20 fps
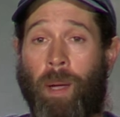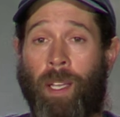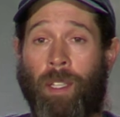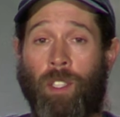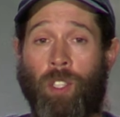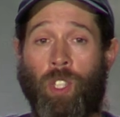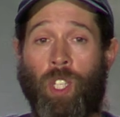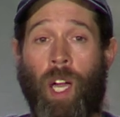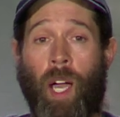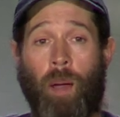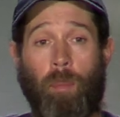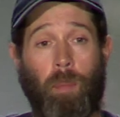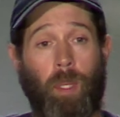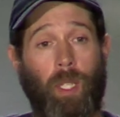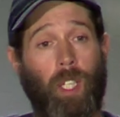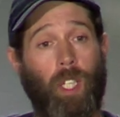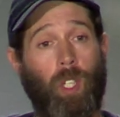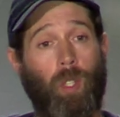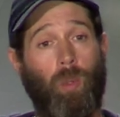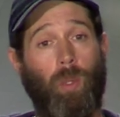the shop?
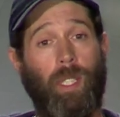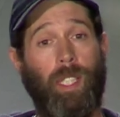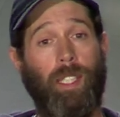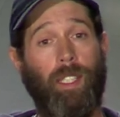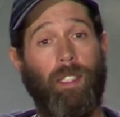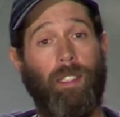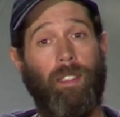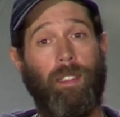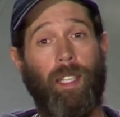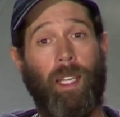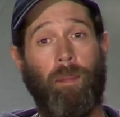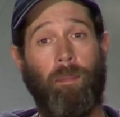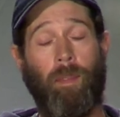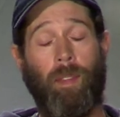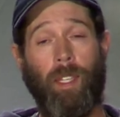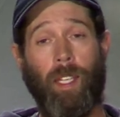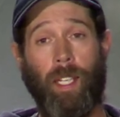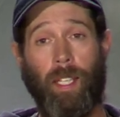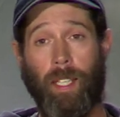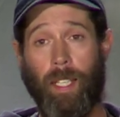Well, he did the same
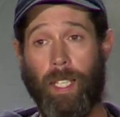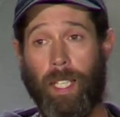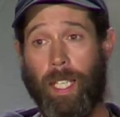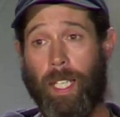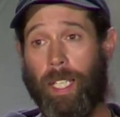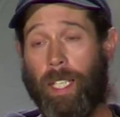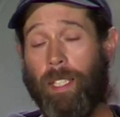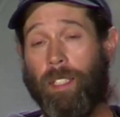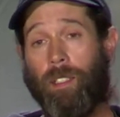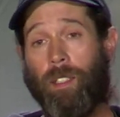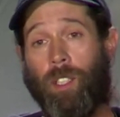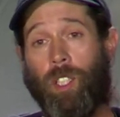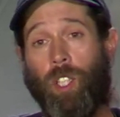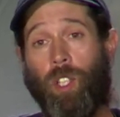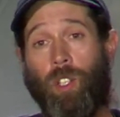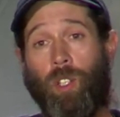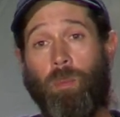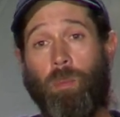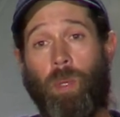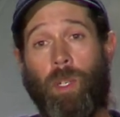thing. He's like, you're
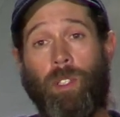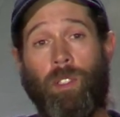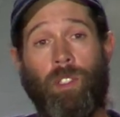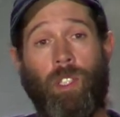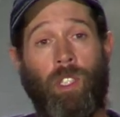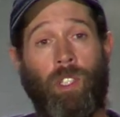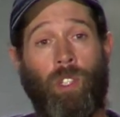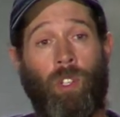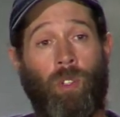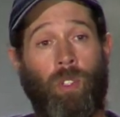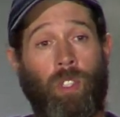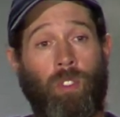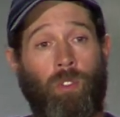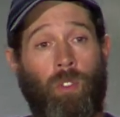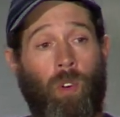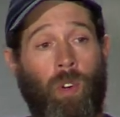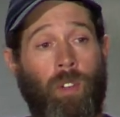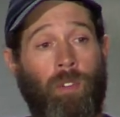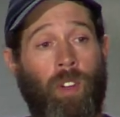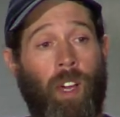in Princeton. You're only
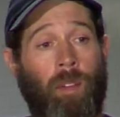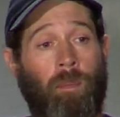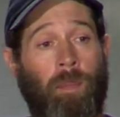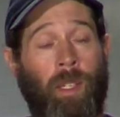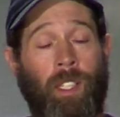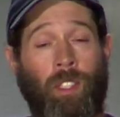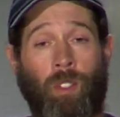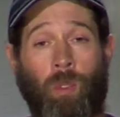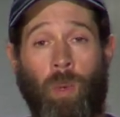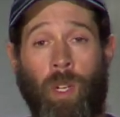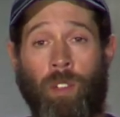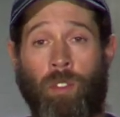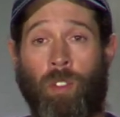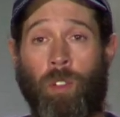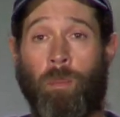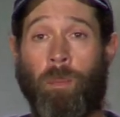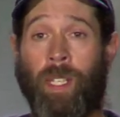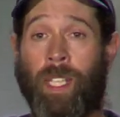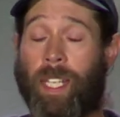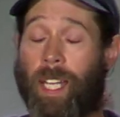forty-five minutes away from
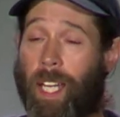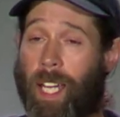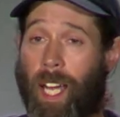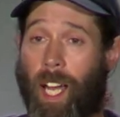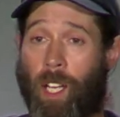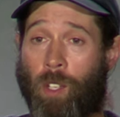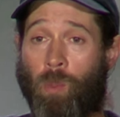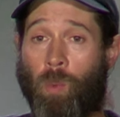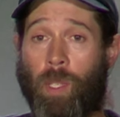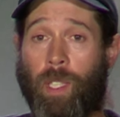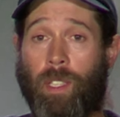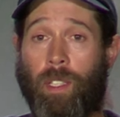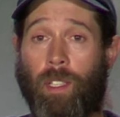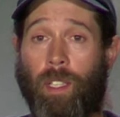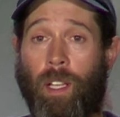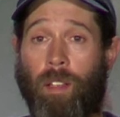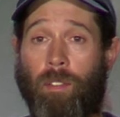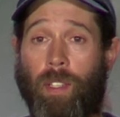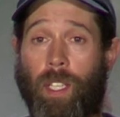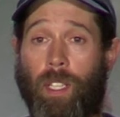me. I'd really
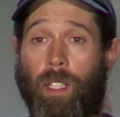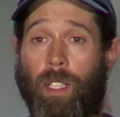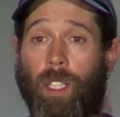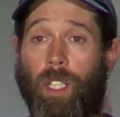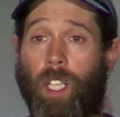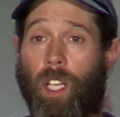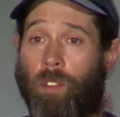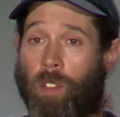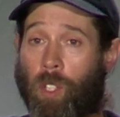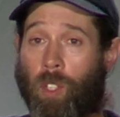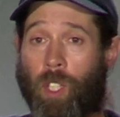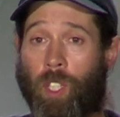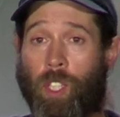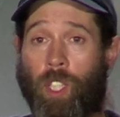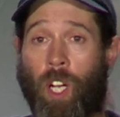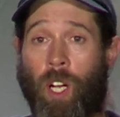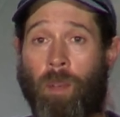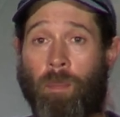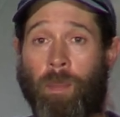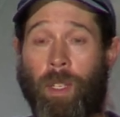love it if you could
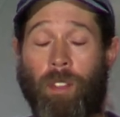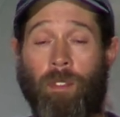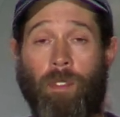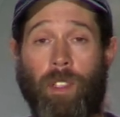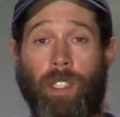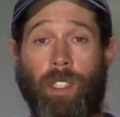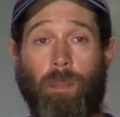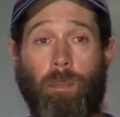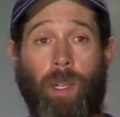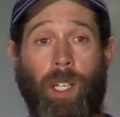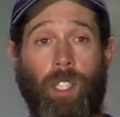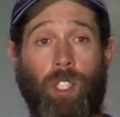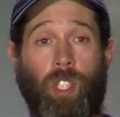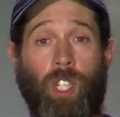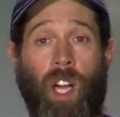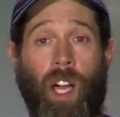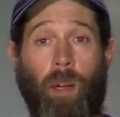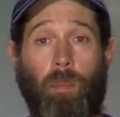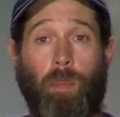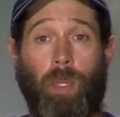come and visit my
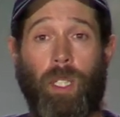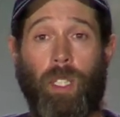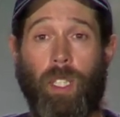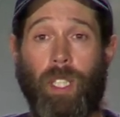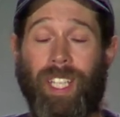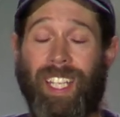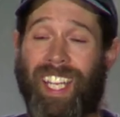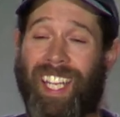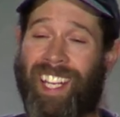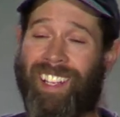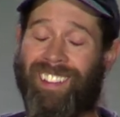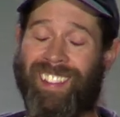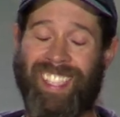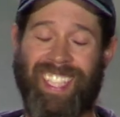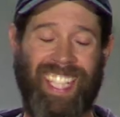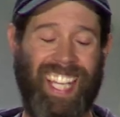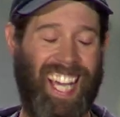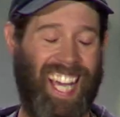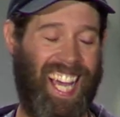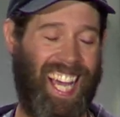shop. And I was
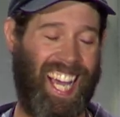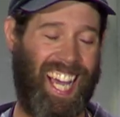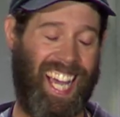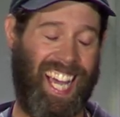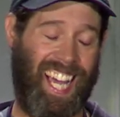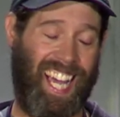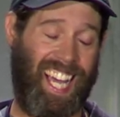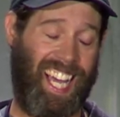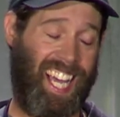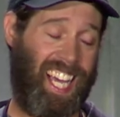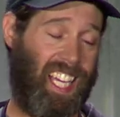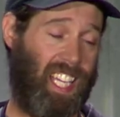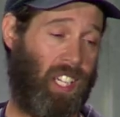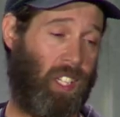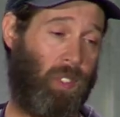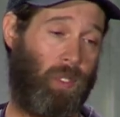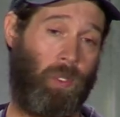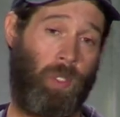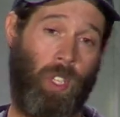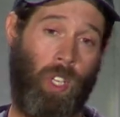like, I
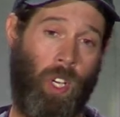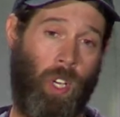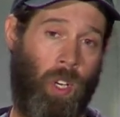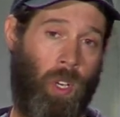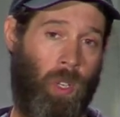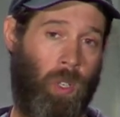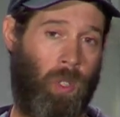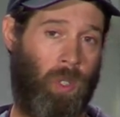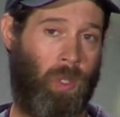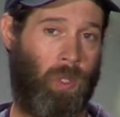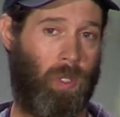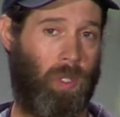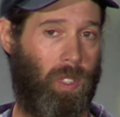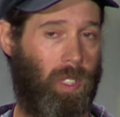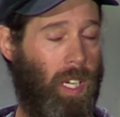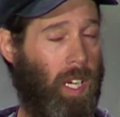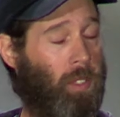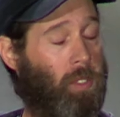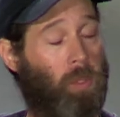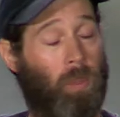don't know.
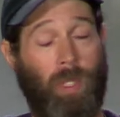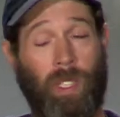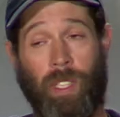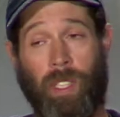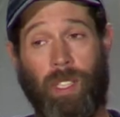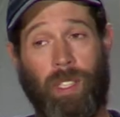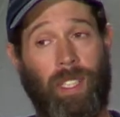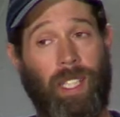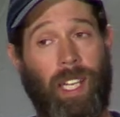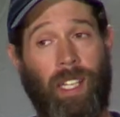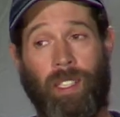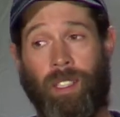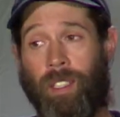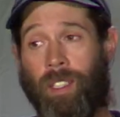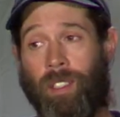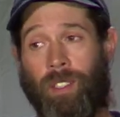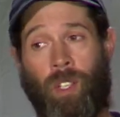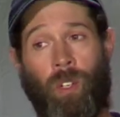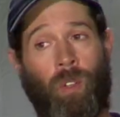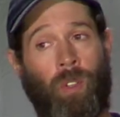I was really at the end of
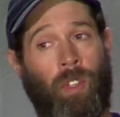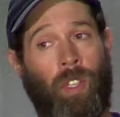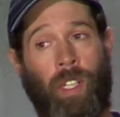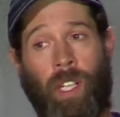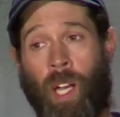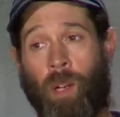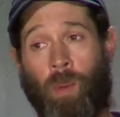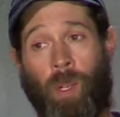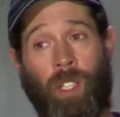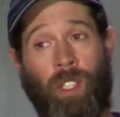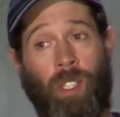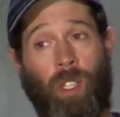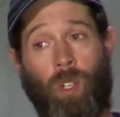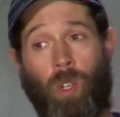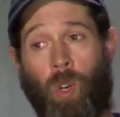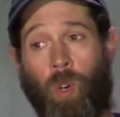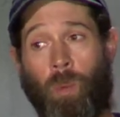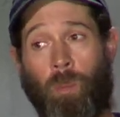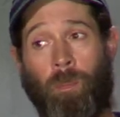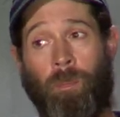this whole thing. I wanted to go
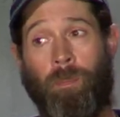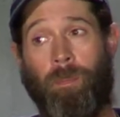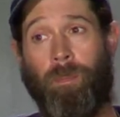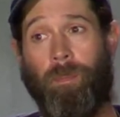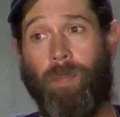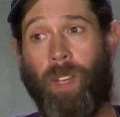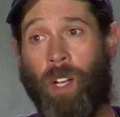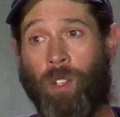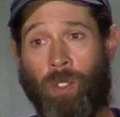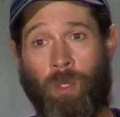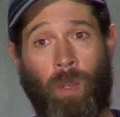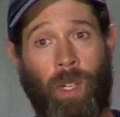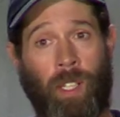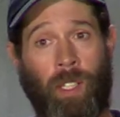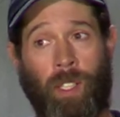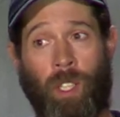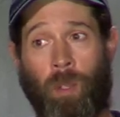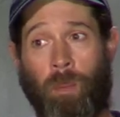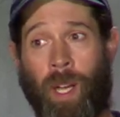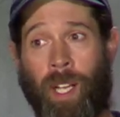home. I was ready to
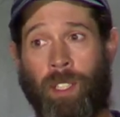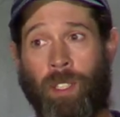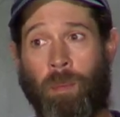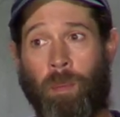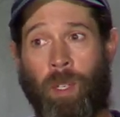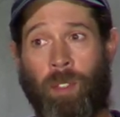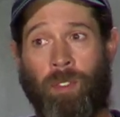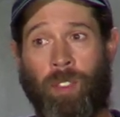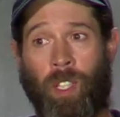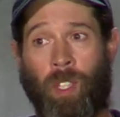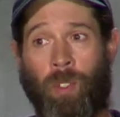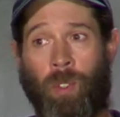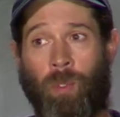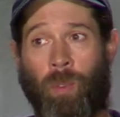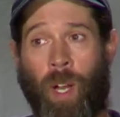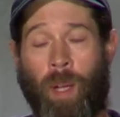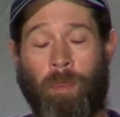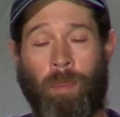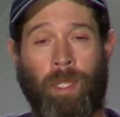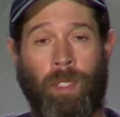go back to Buffalo and
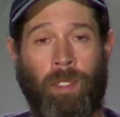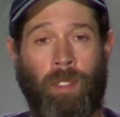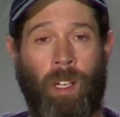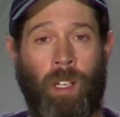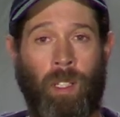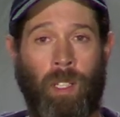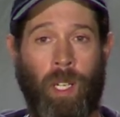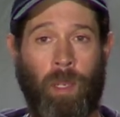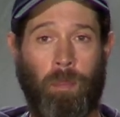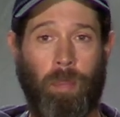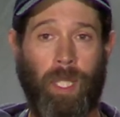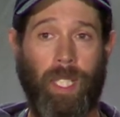wrap this all up.